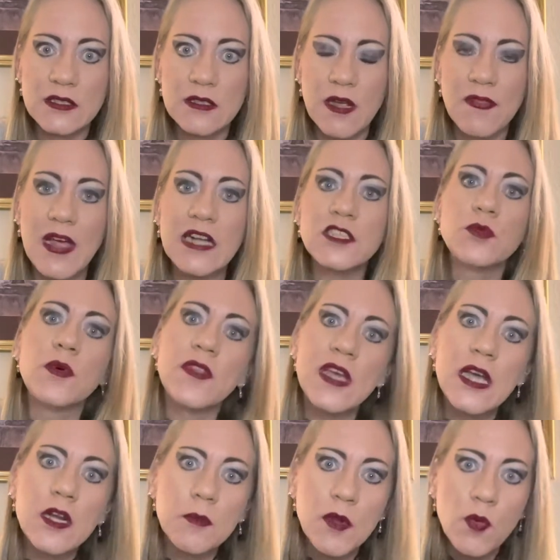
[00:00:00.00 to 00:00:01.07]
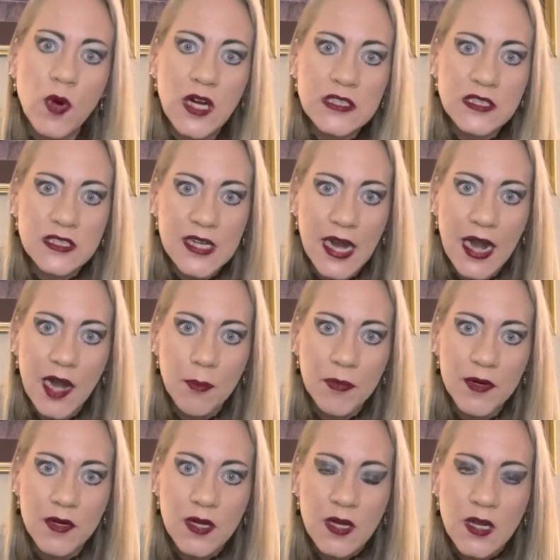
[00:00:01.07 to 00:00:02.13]
And that's what the enemy wants to
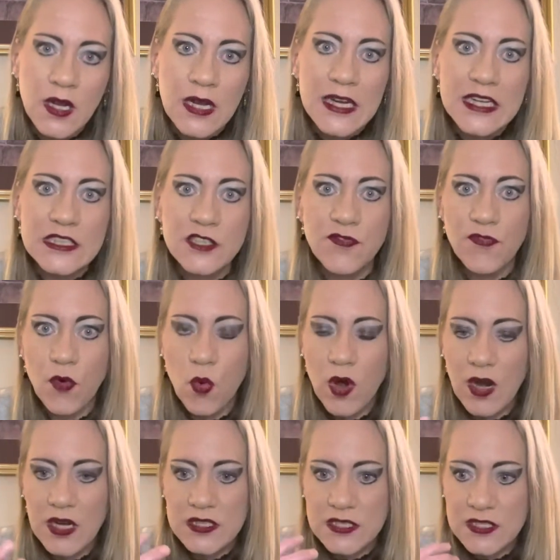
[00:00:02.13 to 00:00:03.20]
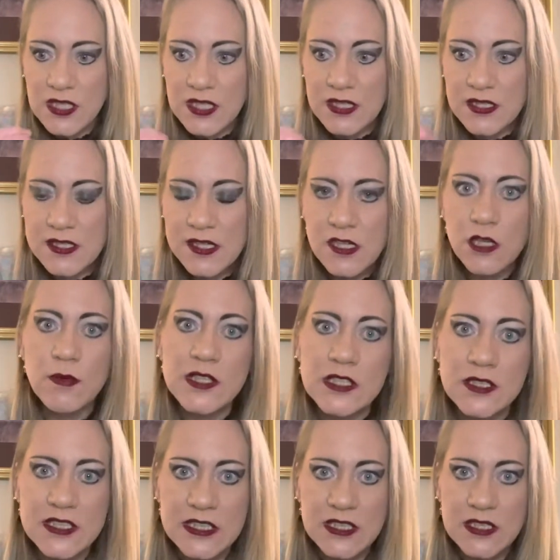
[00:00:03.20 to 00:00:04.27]
happen is for us to
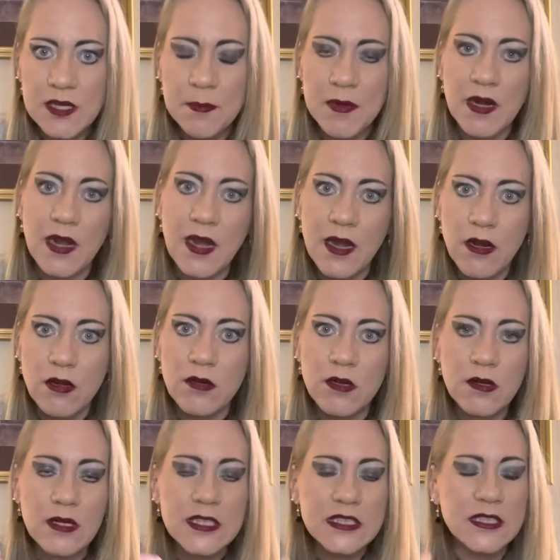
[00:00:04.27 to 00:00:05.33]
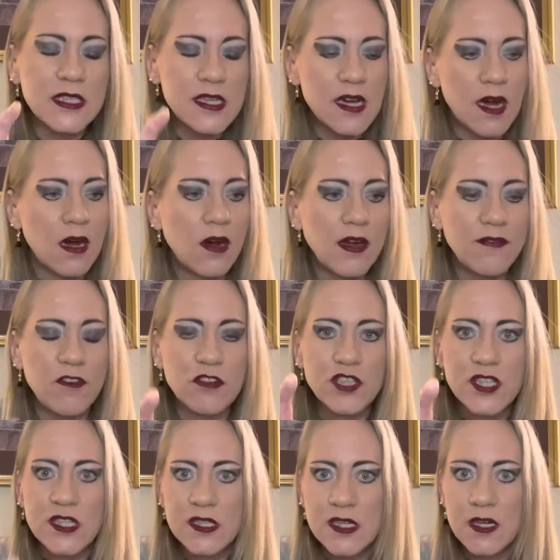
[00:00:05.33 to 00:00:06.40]
continuously step out of character. Listen, y'all, if you're
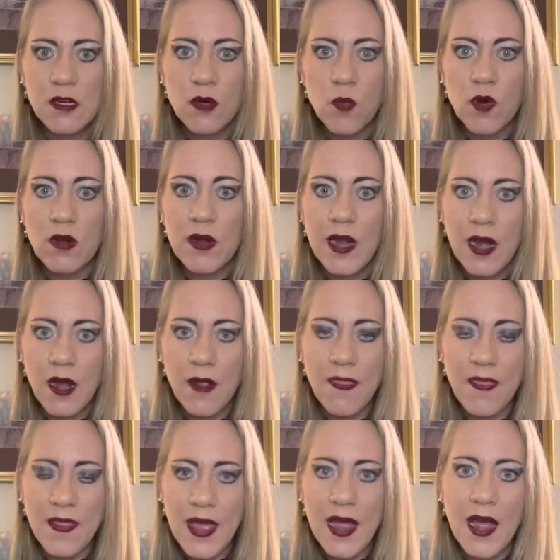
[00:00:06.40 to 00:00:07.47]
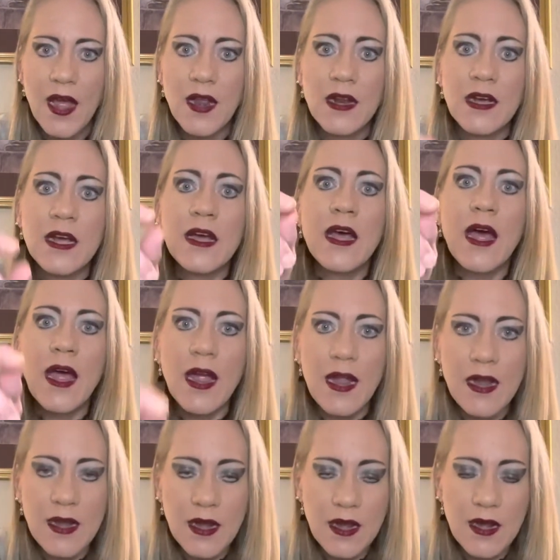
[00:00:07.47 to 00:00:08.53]
still working on that,
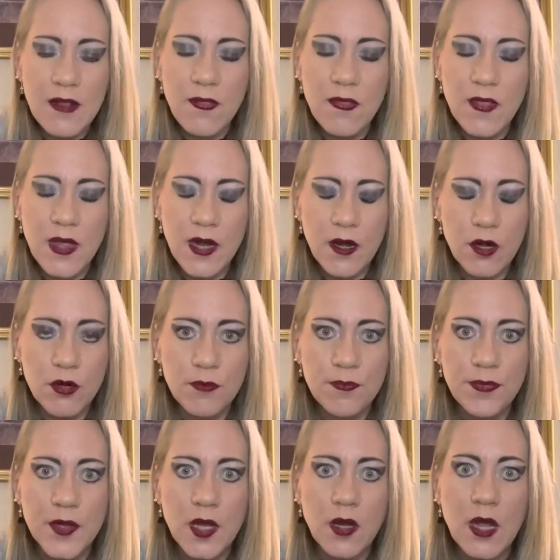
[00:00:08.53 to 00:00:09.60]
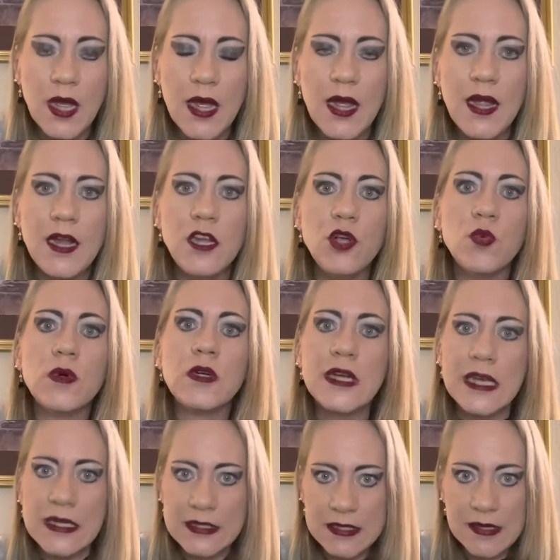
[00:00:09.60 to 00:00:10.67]
hang in there, okay? You will
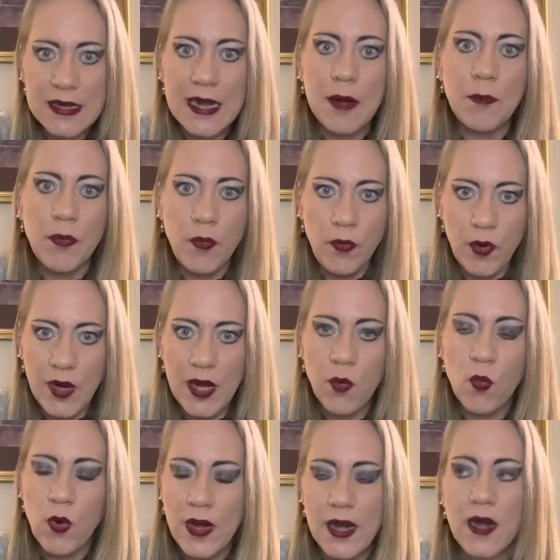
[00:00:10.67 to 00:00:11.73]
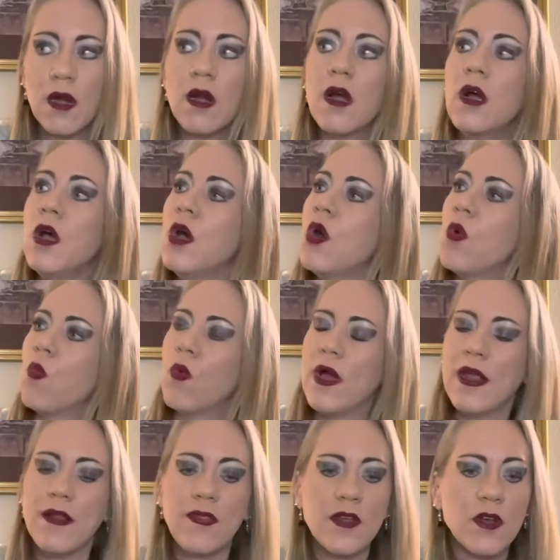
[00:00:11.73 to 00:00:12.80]
get to that point where
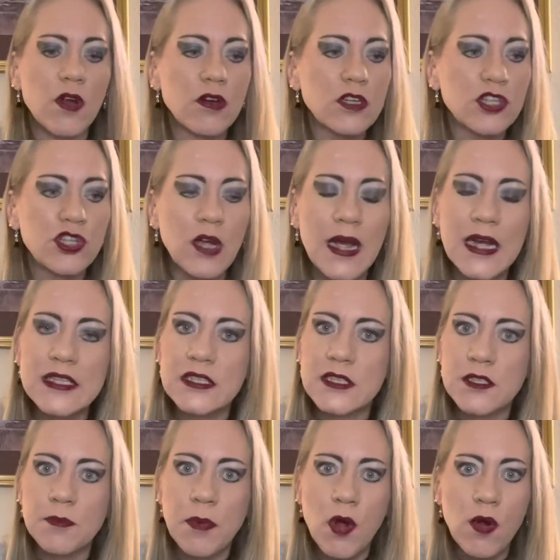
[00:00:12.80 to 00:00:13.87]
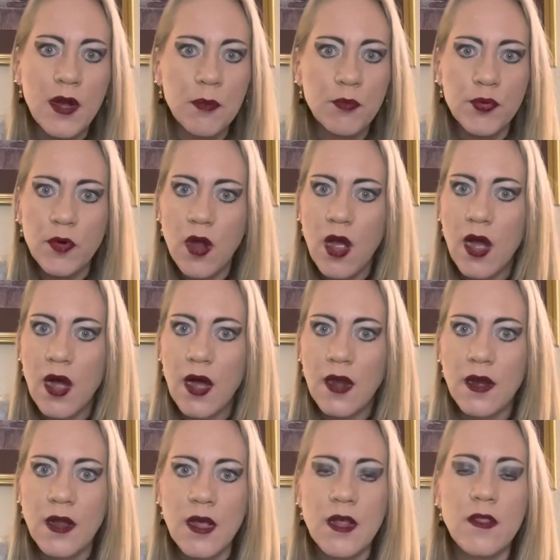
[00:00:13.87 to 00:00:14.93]
when the narc tries to poke and prod,
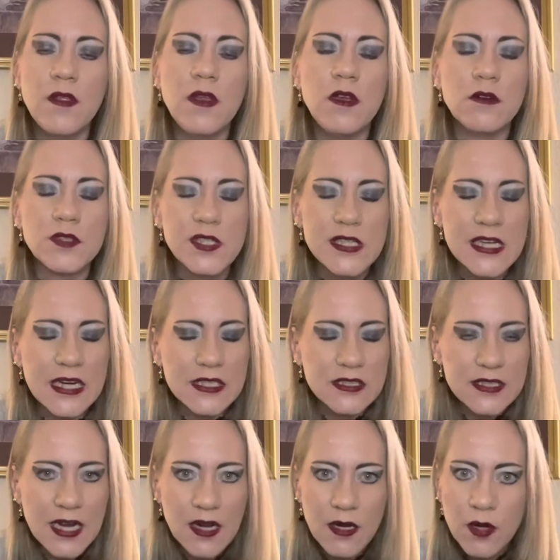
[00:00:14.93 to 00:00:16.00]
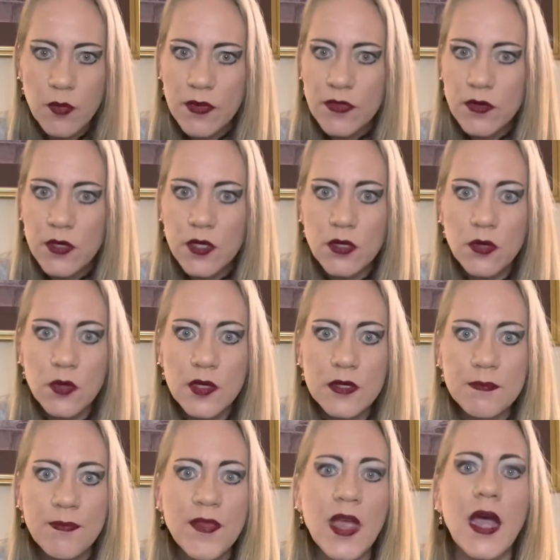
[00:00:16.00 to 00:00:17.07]
that you'll see exactly what they're
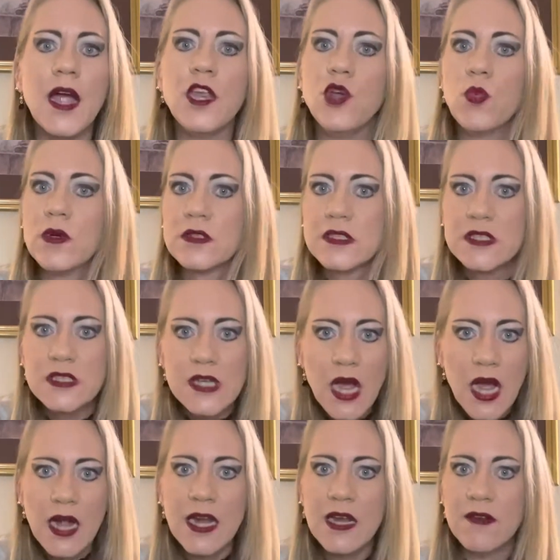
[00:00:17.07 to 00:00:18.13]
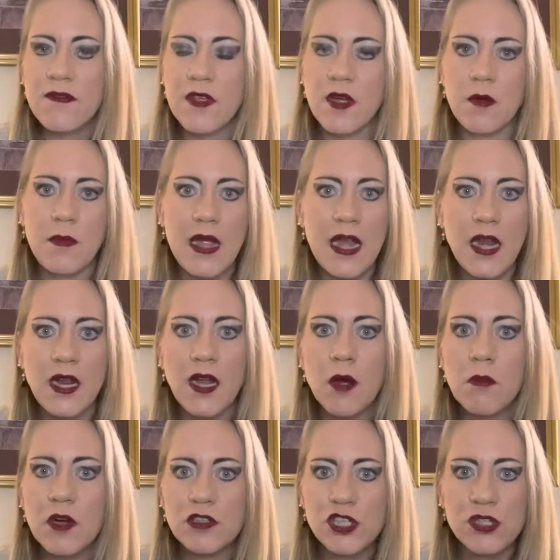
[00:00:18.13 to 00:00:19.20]
doing and you will not give them any
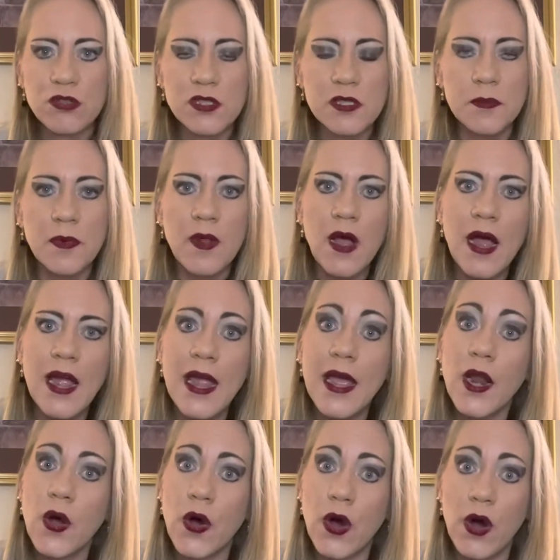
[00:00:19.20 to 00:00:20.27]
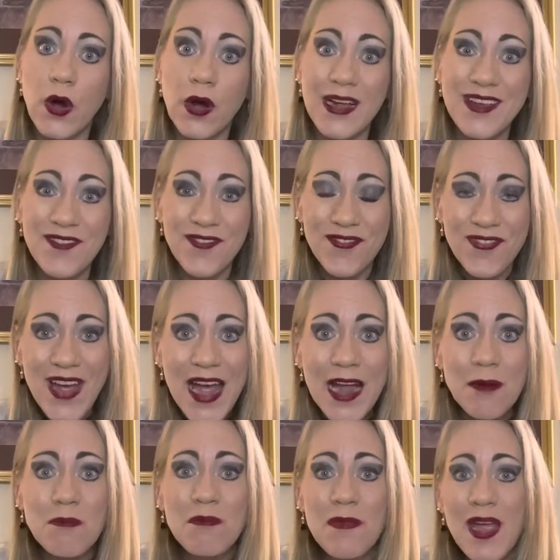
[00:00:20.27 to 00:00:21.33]
emotional supply at all. In
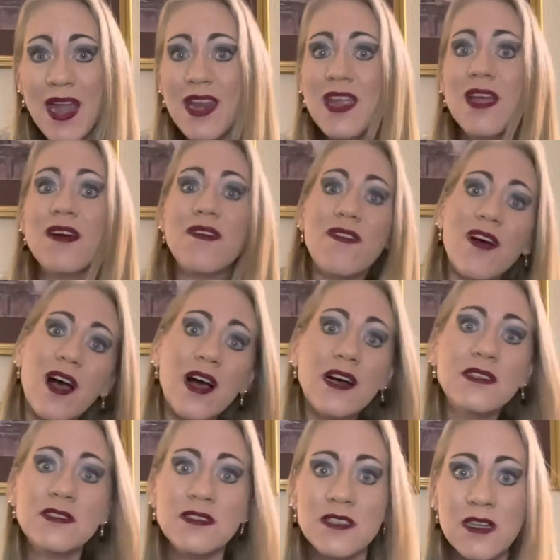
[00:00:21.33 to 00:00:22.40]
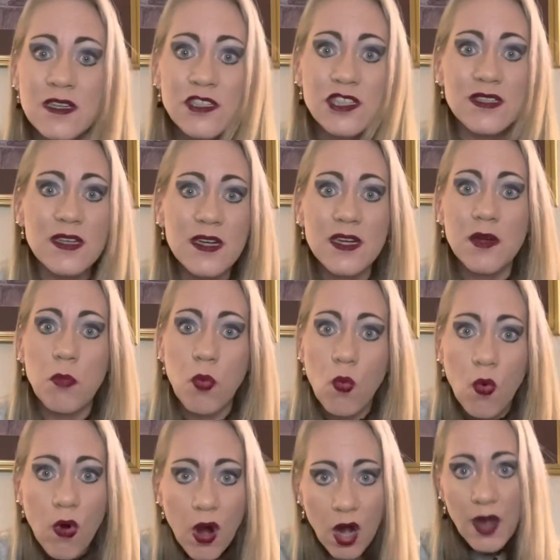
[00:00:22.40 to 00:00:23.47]
fact, many of us just end up
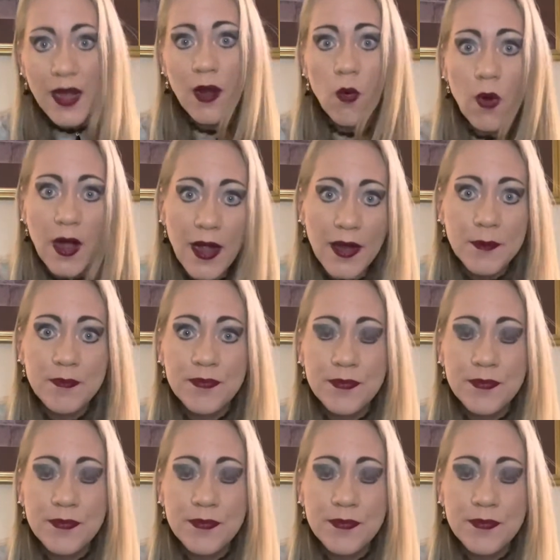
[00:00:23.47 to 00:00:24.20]
walking away.